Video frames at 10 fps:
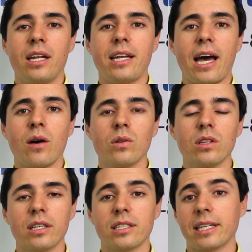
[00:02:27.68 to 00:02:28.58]
Now,
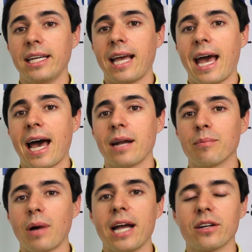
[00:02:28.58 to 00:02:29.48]
looking
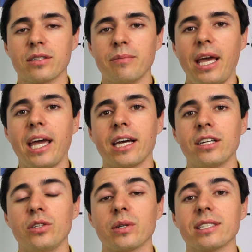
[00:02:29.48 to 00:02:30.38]
at buyer
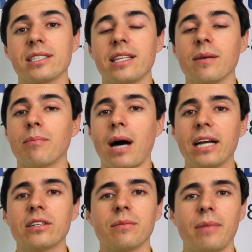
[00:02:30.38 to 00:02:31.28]
demand, you can see that
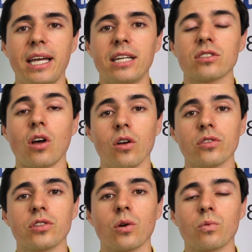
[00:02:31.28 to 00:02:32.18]
buyer demand is
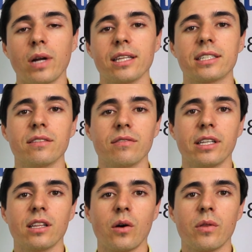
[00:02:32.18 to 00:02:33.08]
also
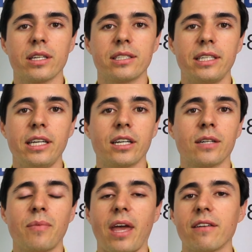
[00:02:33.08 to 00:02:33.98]
relatively low this
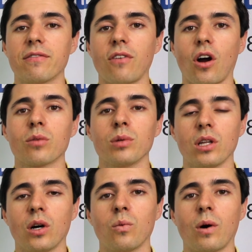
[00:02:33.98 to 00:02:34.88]
year and far
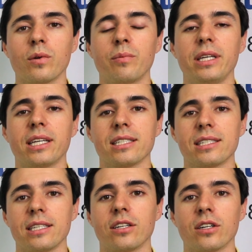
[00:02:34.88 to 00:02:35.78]
below what would be
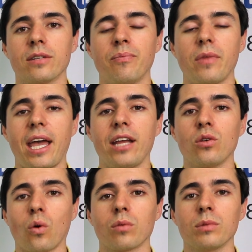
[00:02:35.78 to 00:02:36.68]
considered a
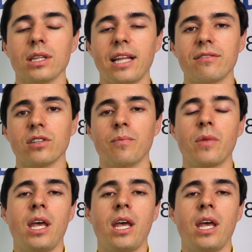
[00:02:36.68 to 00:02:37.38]
normal level.